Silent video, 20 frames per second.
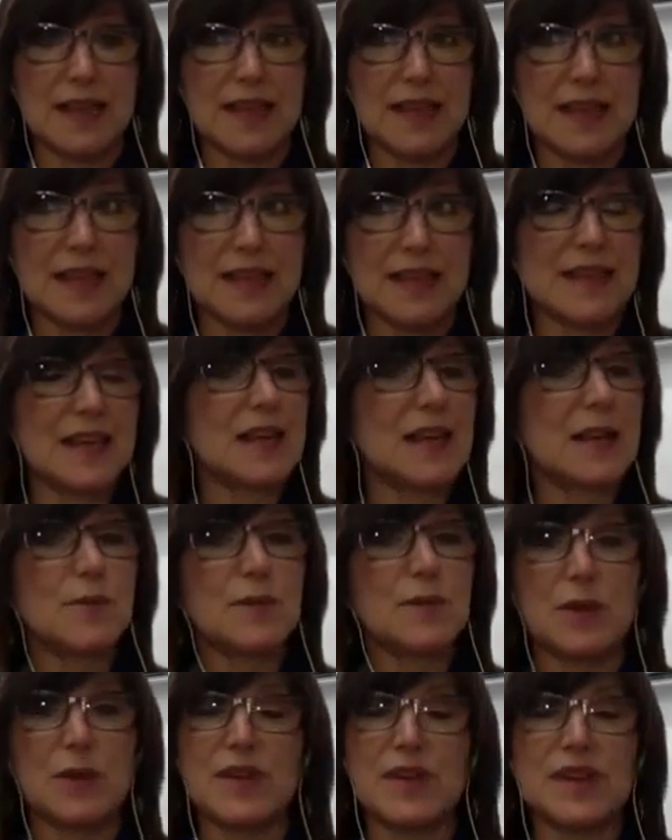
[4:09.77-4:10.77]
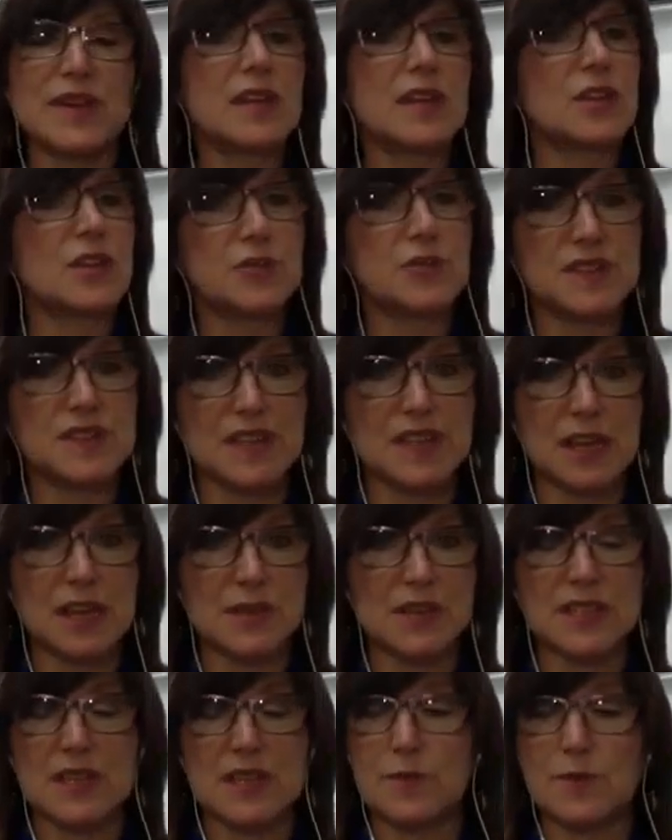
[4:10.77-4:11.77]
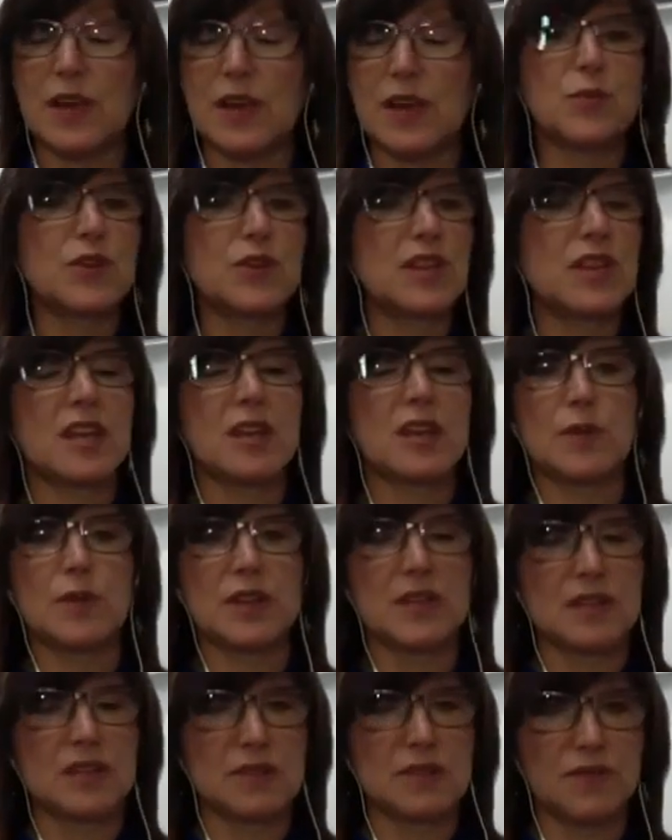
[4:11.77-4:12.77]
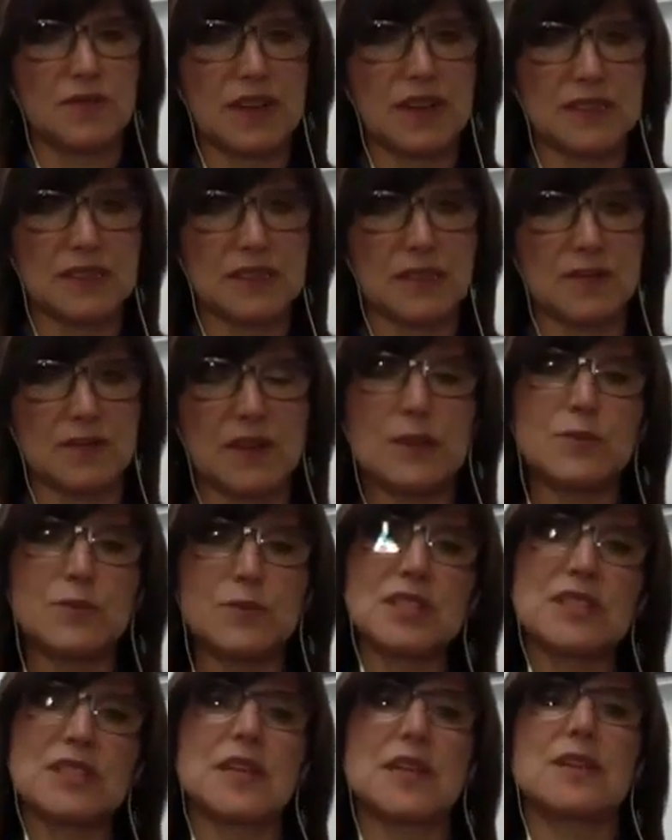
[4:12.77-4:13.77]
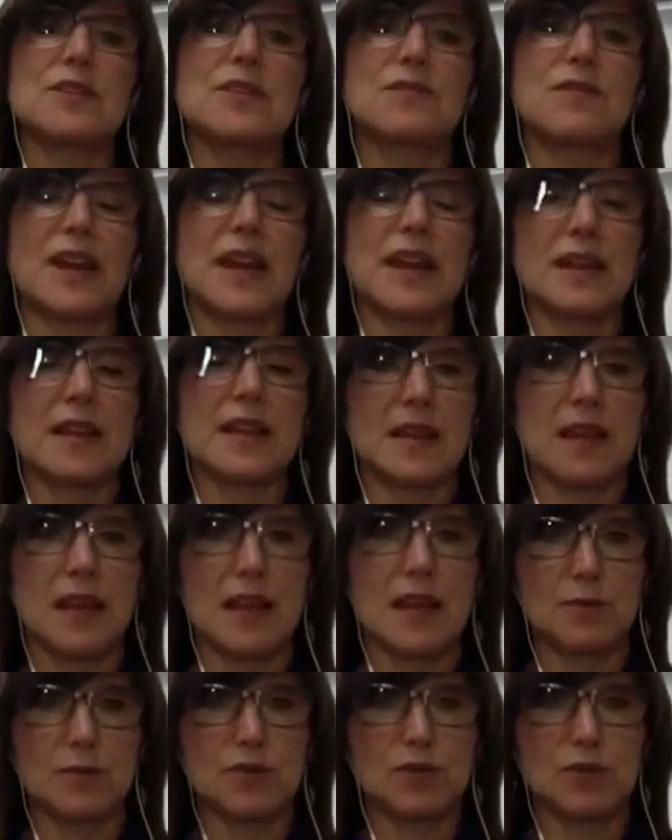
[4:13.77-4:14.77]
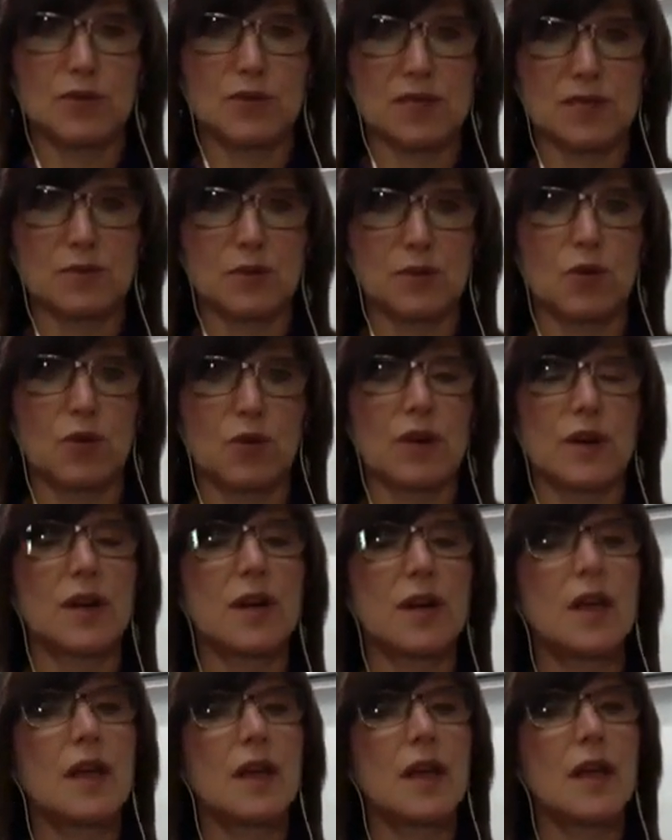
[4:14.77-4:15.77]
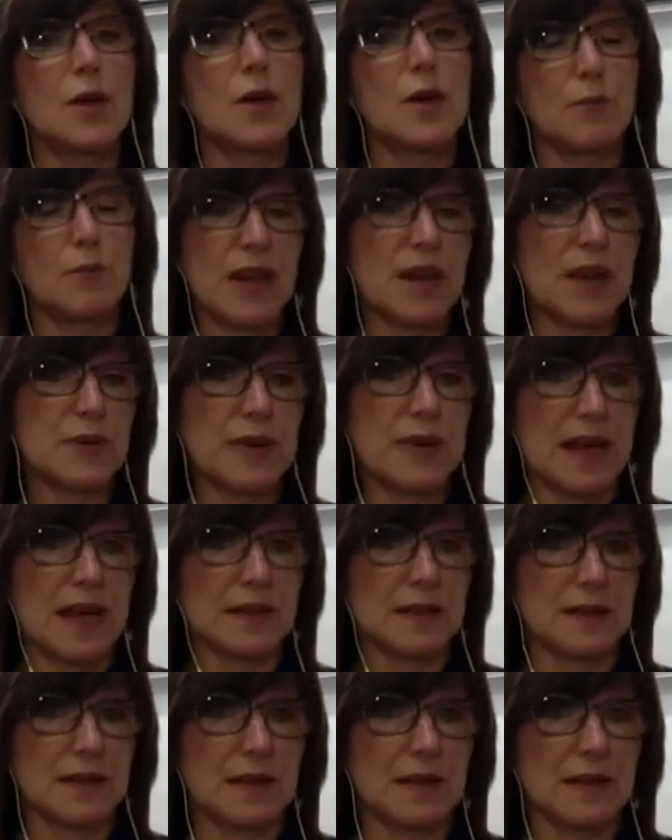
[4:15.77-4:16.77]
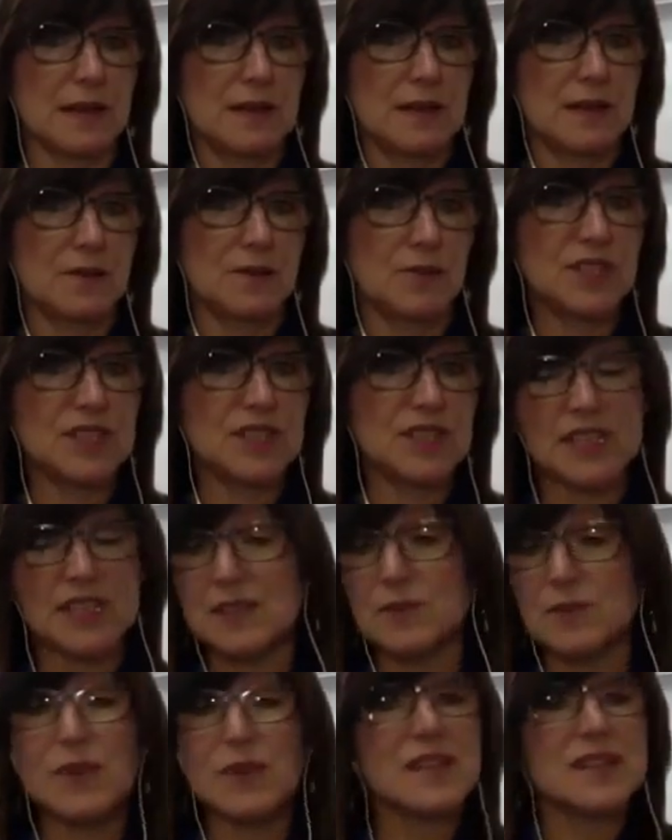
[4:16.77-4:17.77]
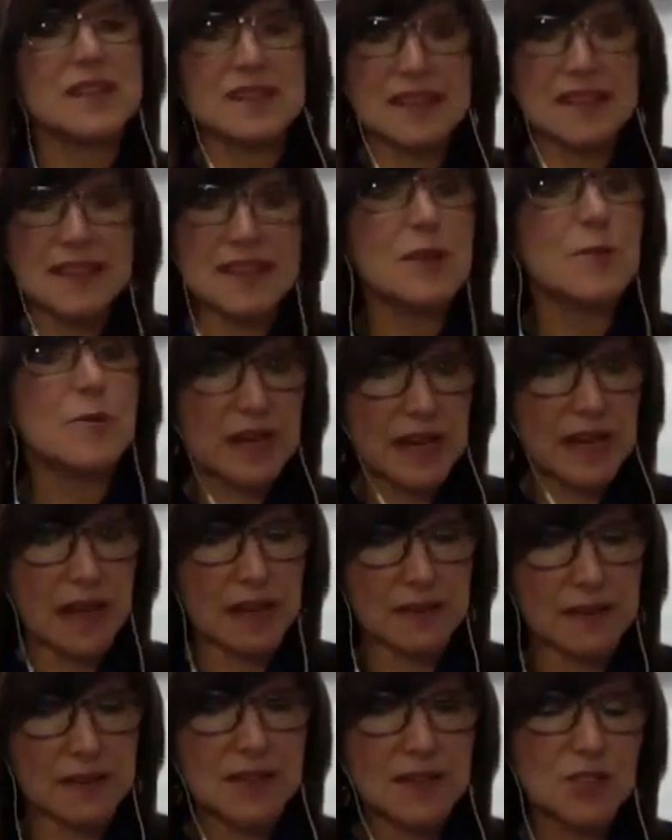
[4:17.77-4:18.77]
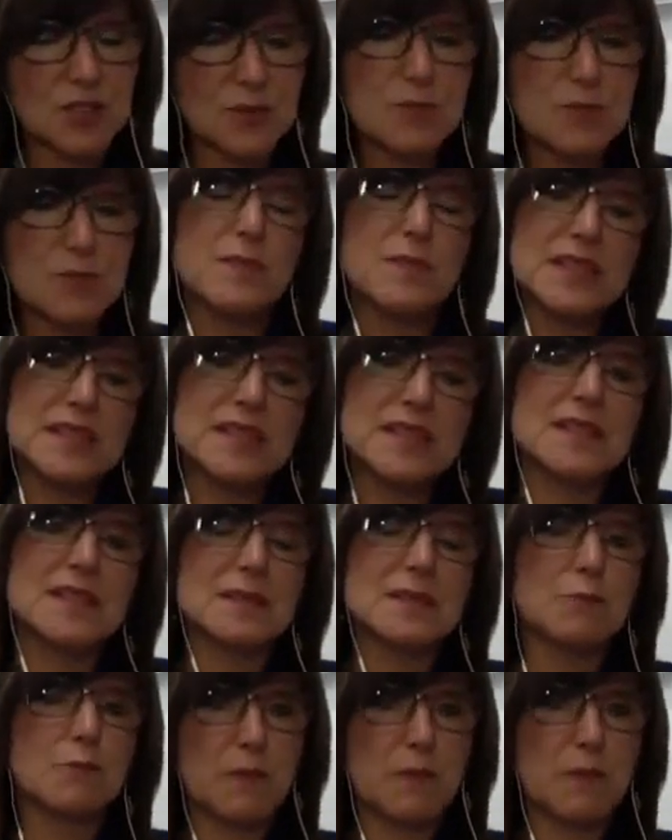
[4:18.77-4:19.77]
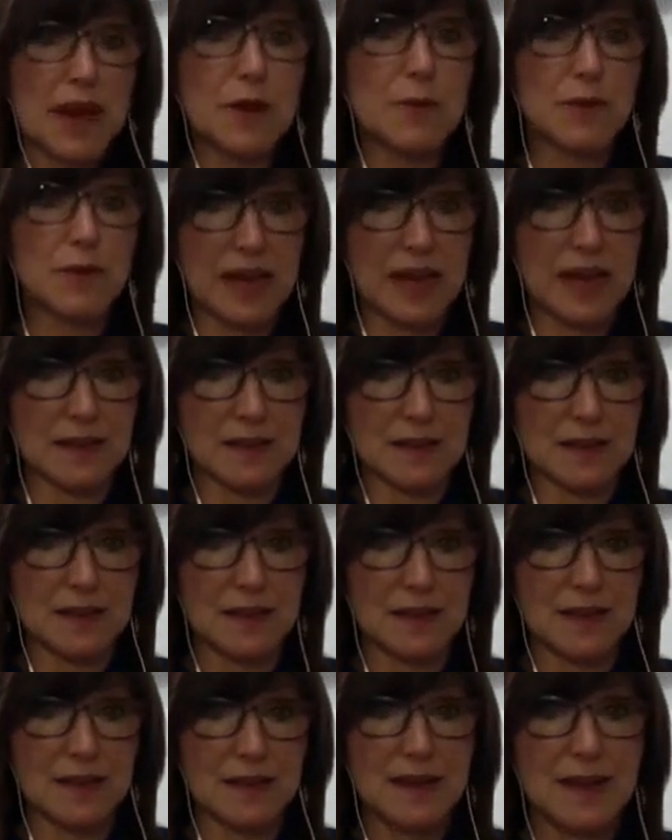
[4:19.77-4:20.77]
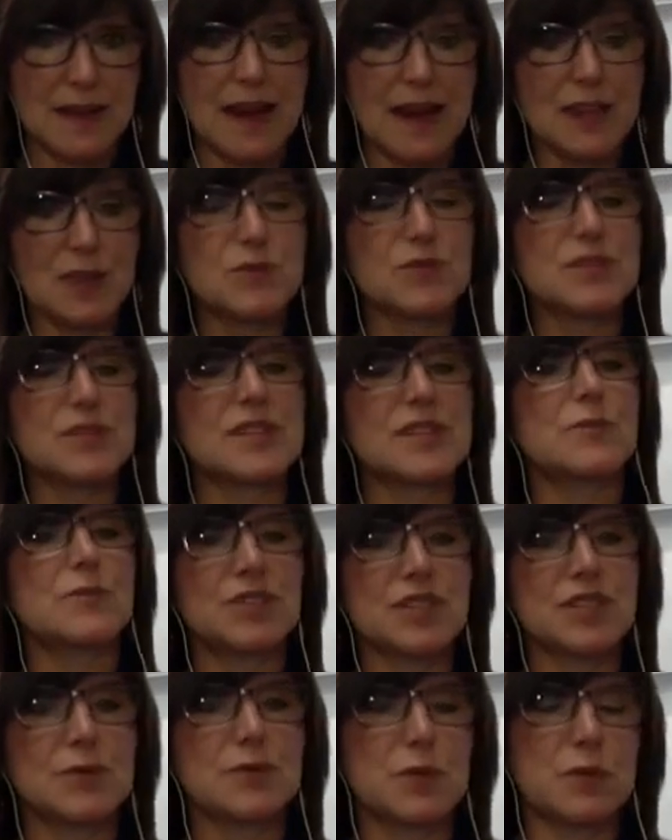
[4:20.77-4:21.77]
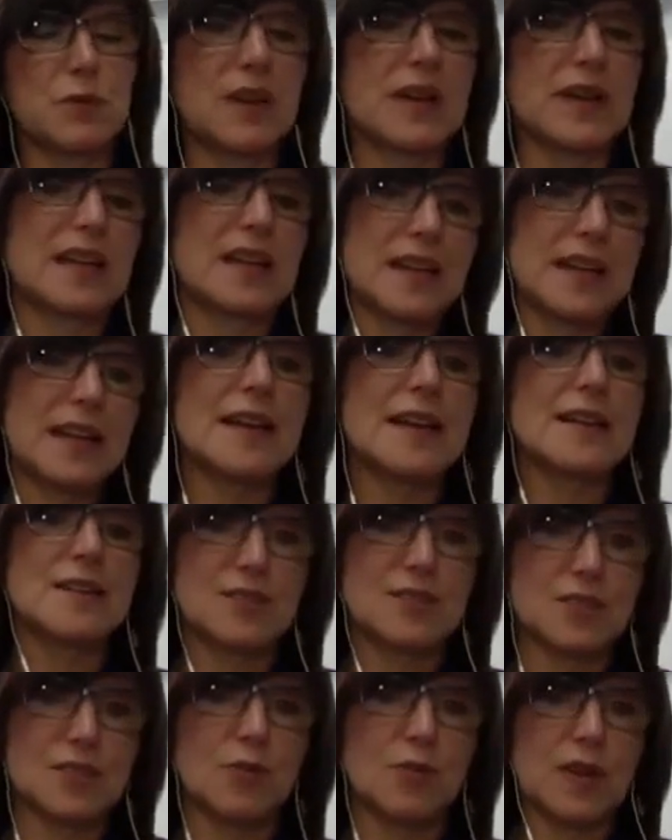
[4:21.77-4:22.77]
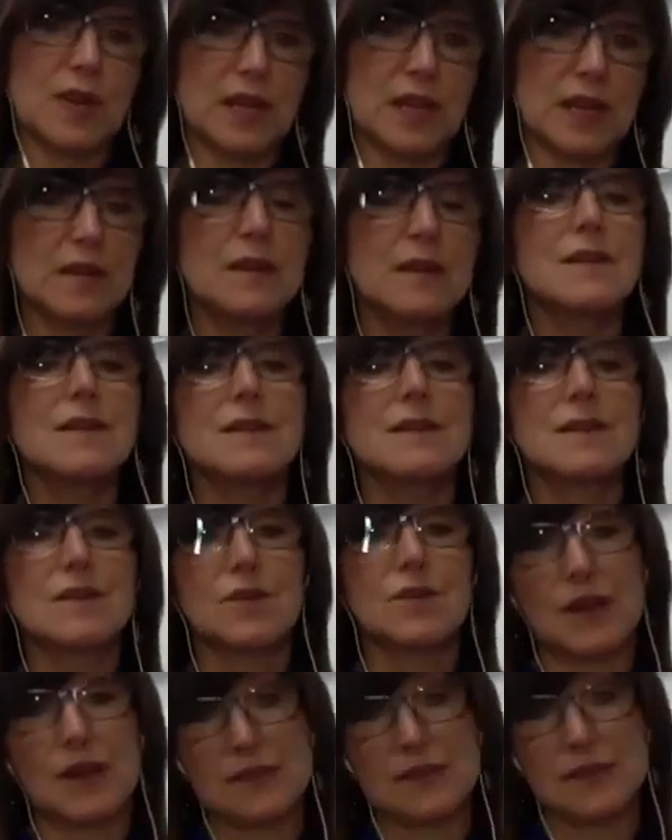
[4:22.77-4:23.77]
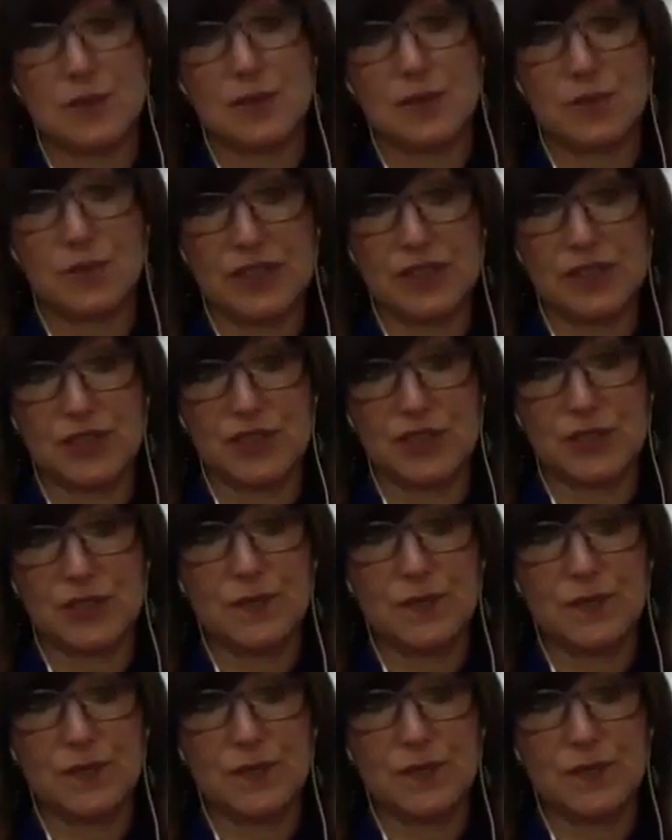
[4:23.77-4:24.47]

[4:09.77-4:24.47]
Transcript: Then I'm not making you statements. I'm not putting him on the defensive. I'm just inviting him to explore my reality, which doesn't mean it's the reality. It means it's my reality. And the presumption is we want to connect. So we cross the bridge.